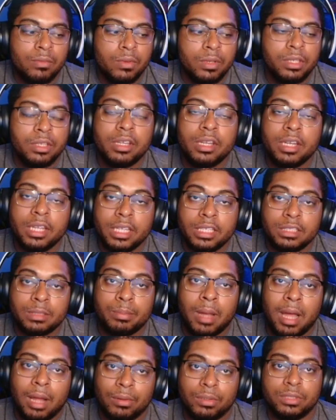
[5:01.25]
Well, you're gonna get your
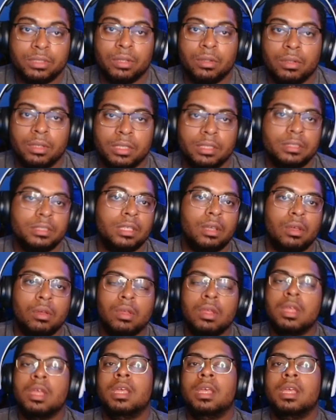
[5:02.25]
power stolen. So